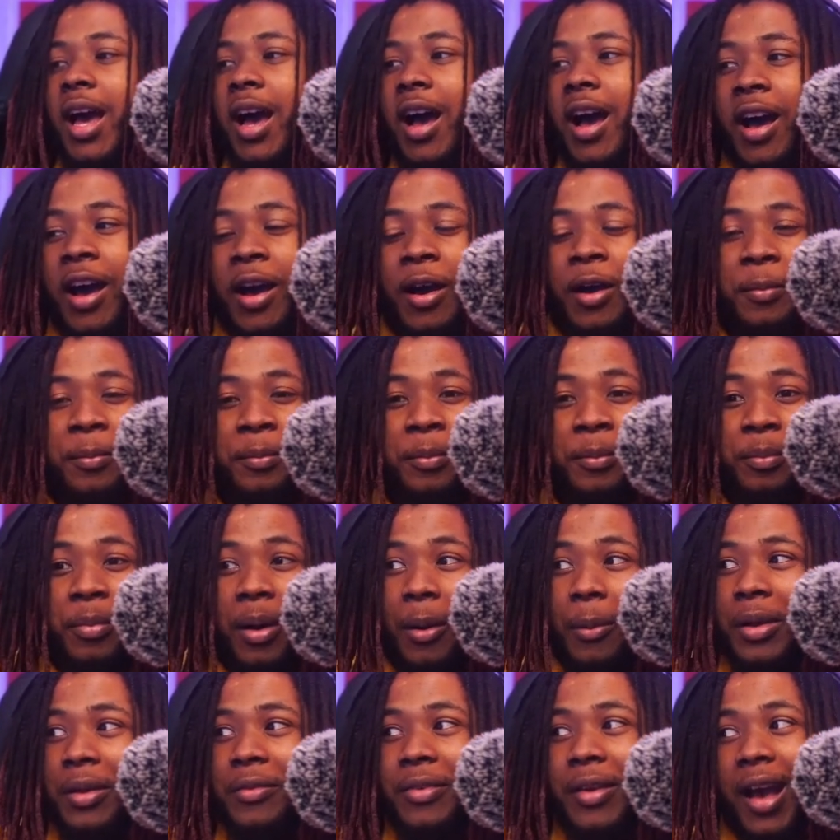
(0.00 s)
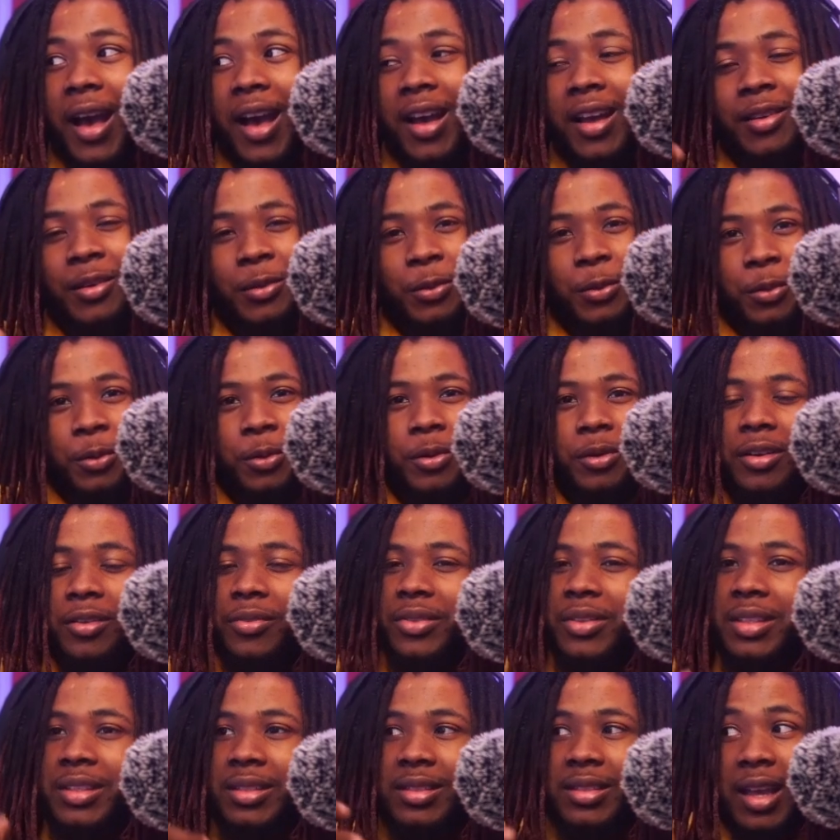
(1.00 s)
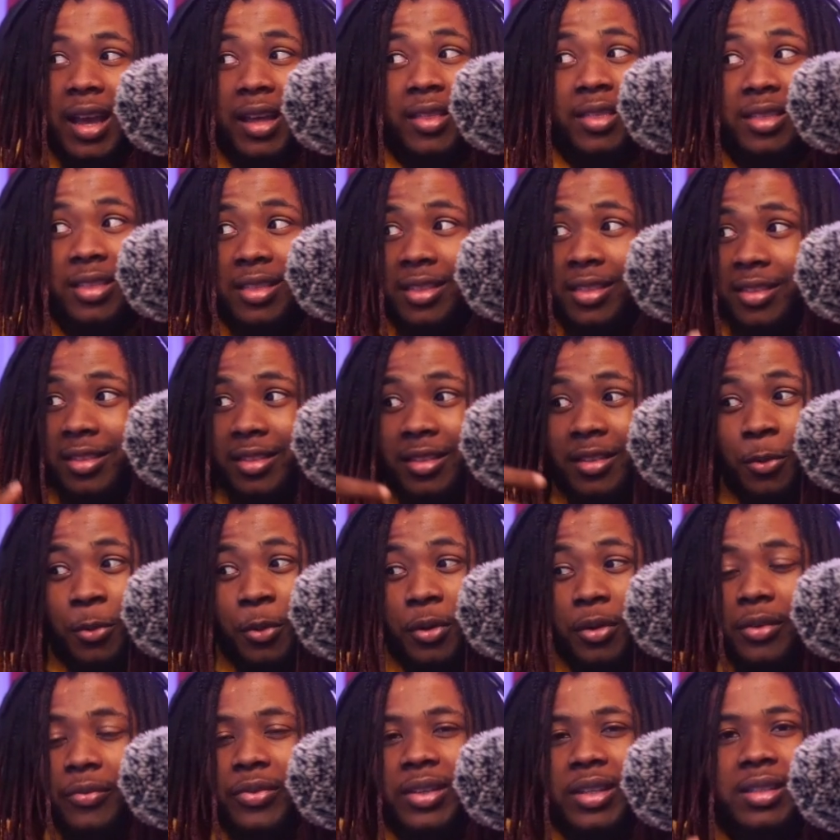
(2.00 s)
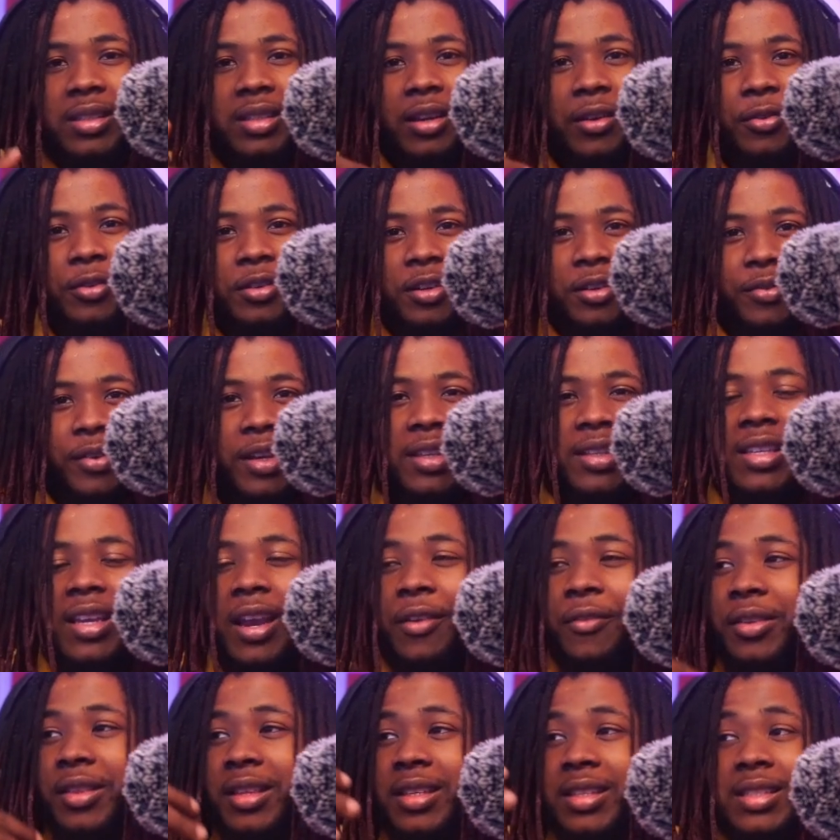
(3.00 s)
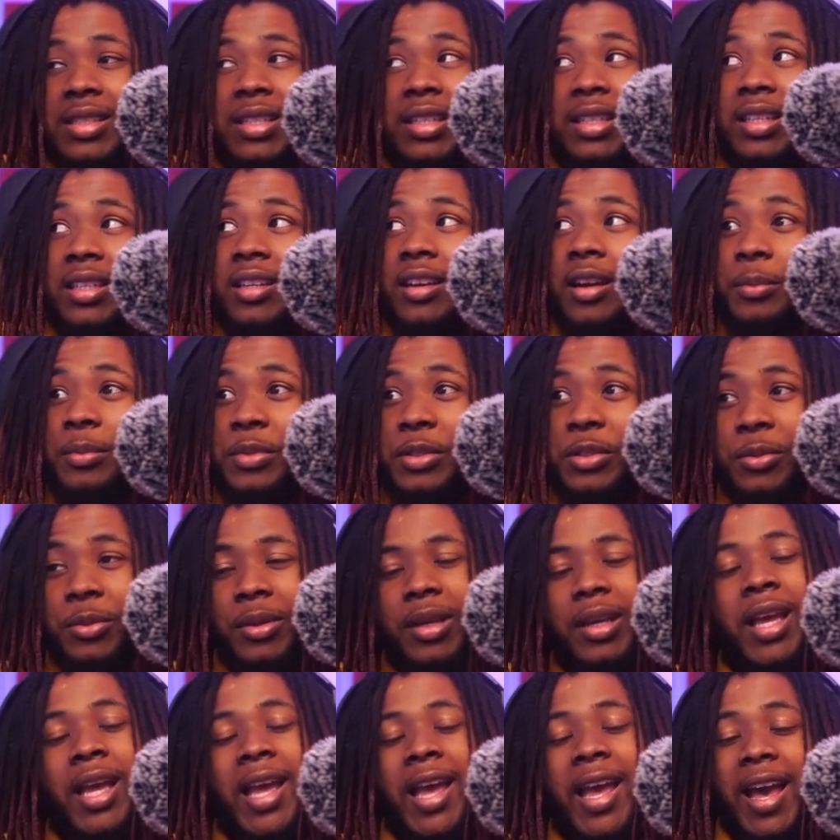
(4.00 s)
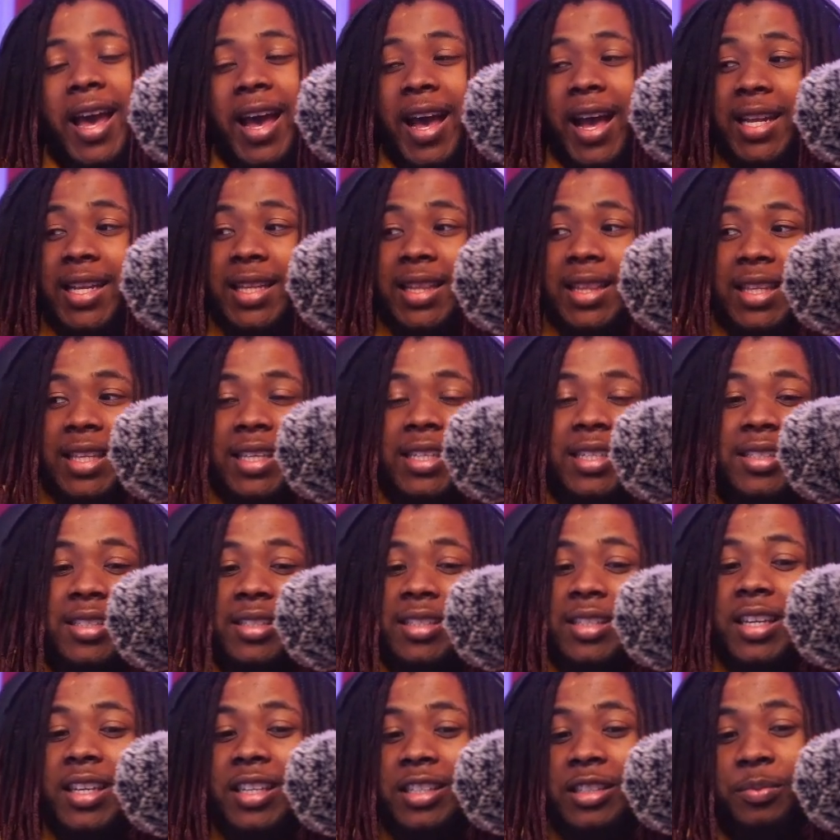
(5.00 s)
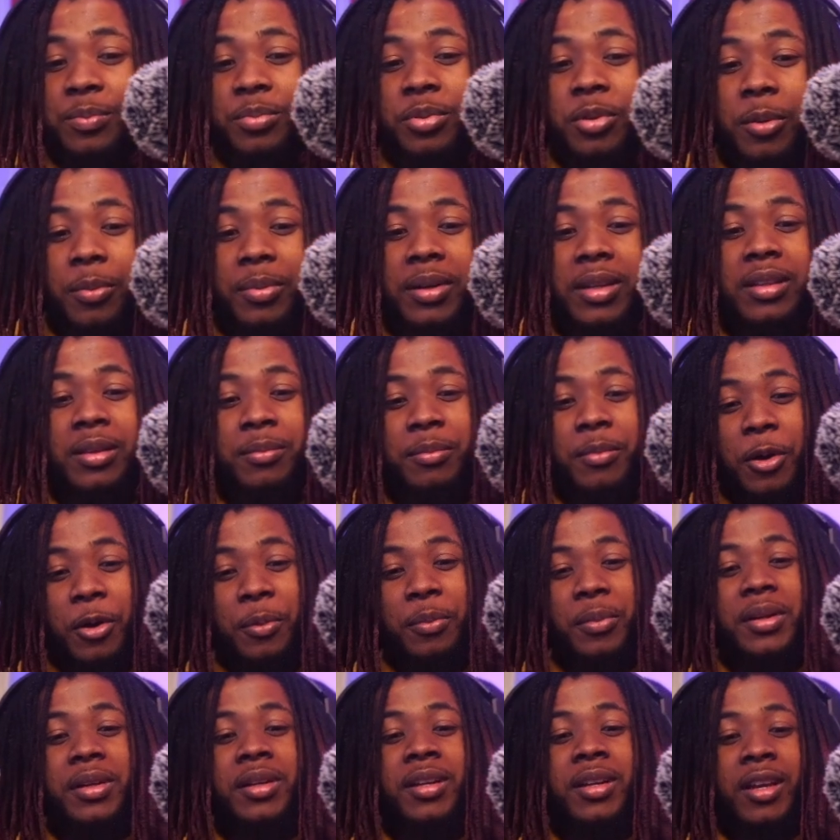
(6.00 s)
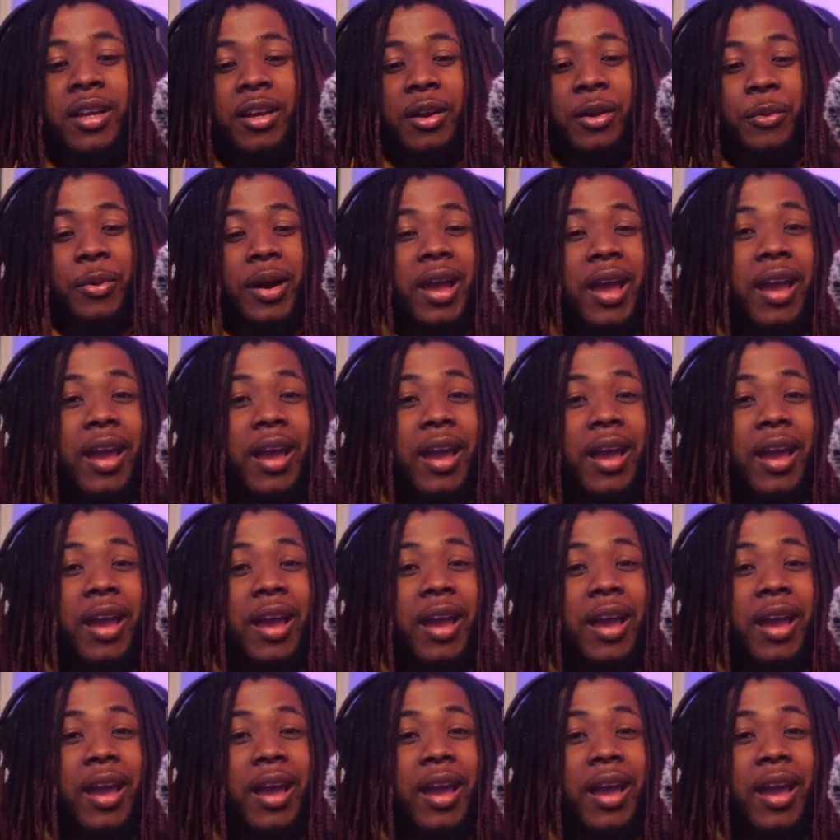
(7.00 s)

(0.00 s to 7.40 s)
Um, but we've had all of these and all of these different events everything's leading up to it and this is probably the moment where